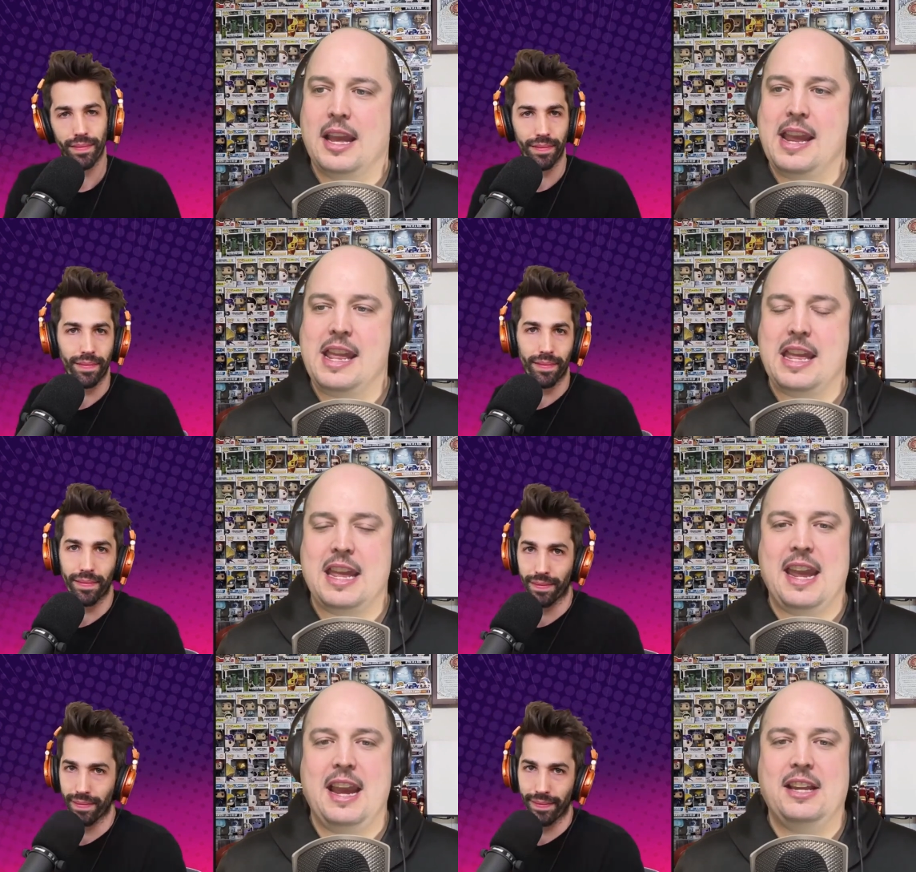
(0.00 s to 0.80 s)

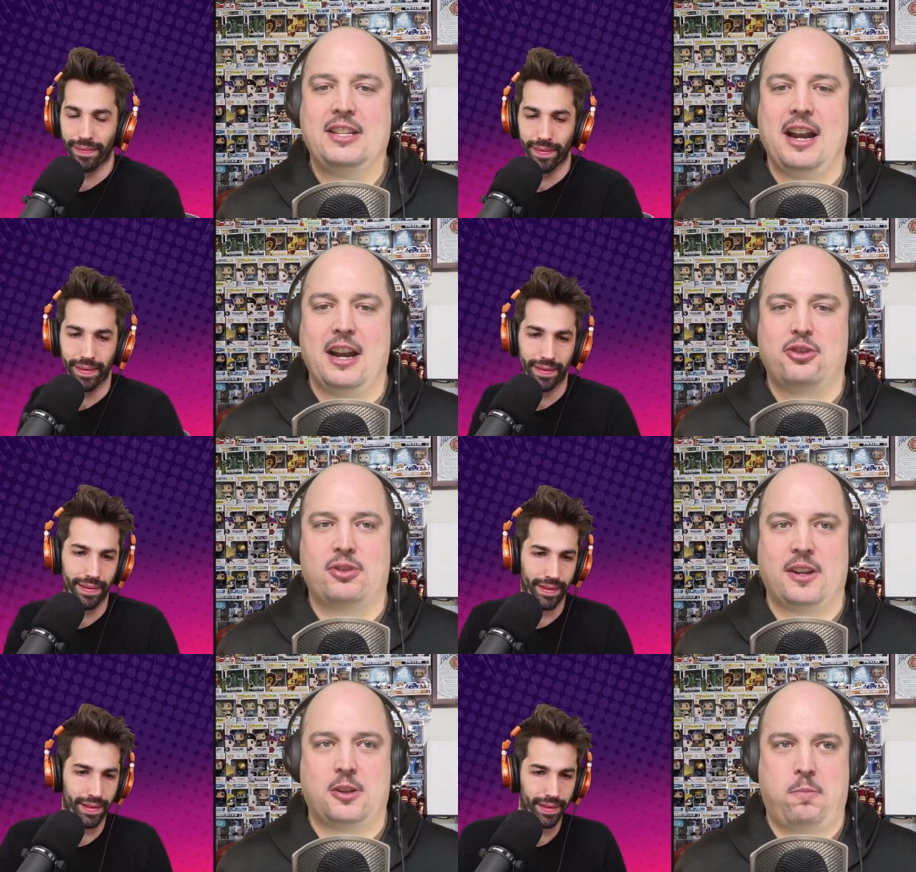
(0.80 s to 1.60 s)
Speaker 1: he's in an
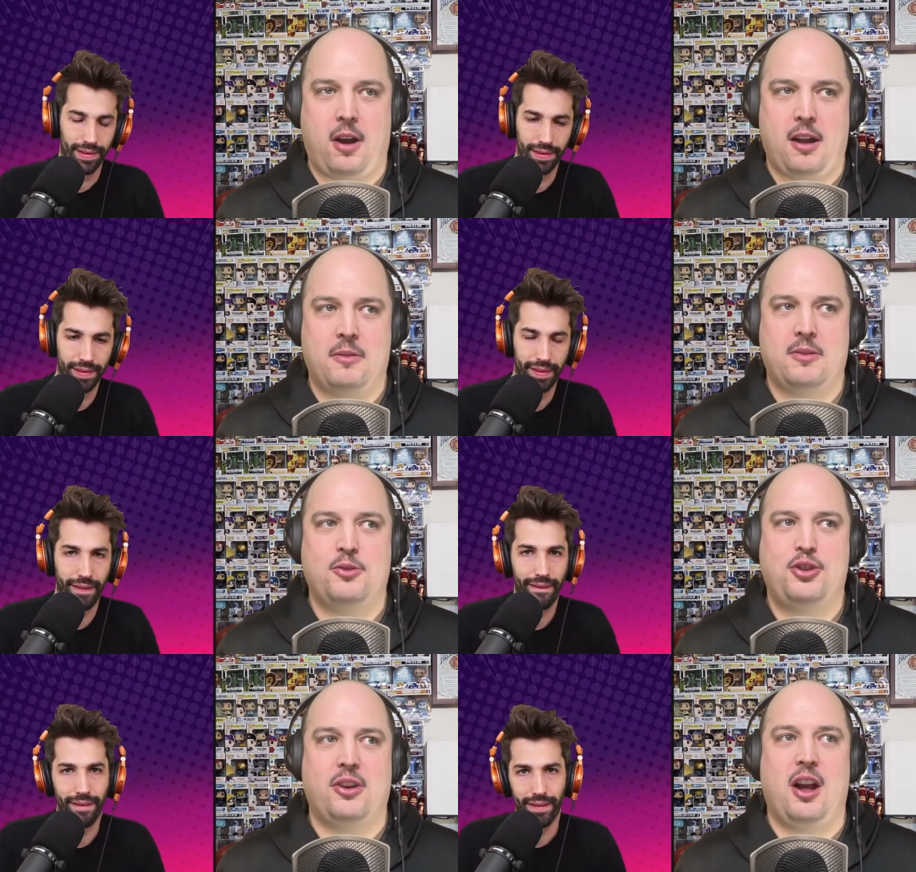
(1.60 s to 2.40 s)
interesting spot.
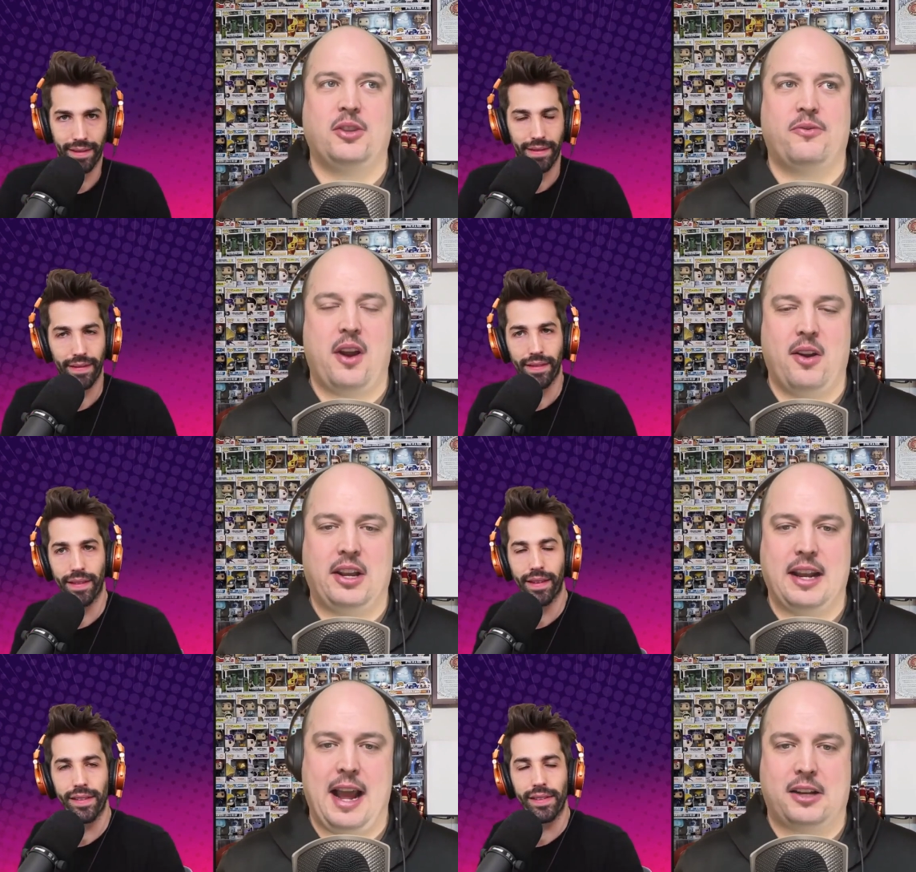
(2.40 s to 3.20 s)
is a very
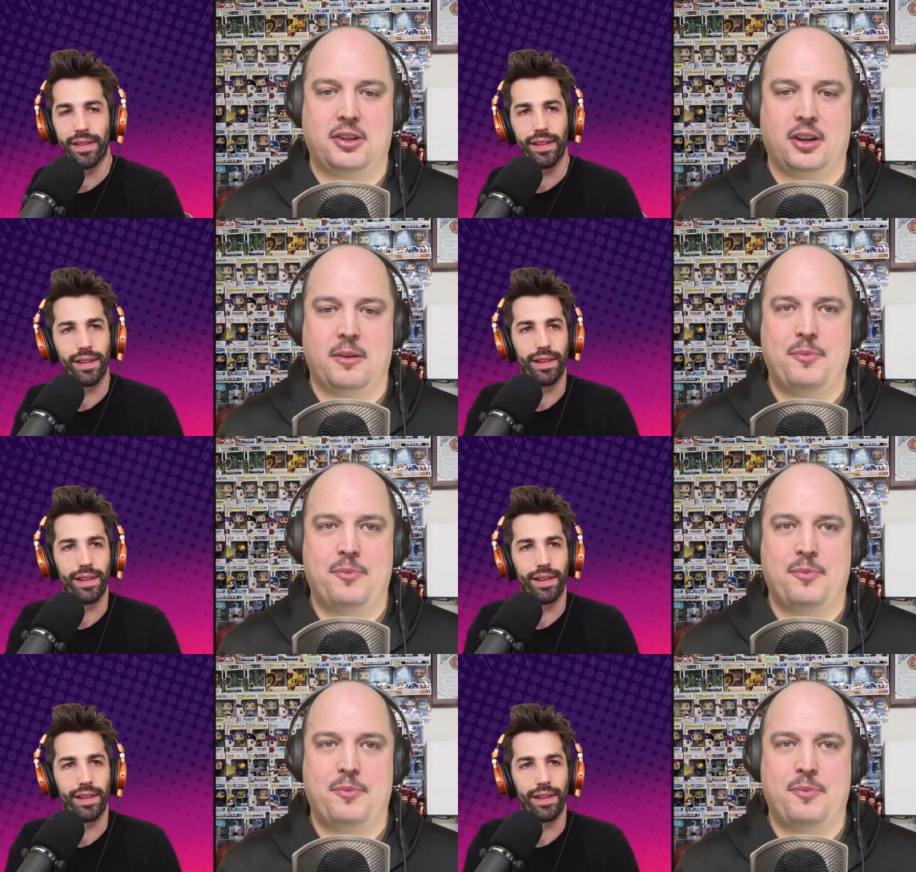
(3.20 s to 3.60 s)
good actor.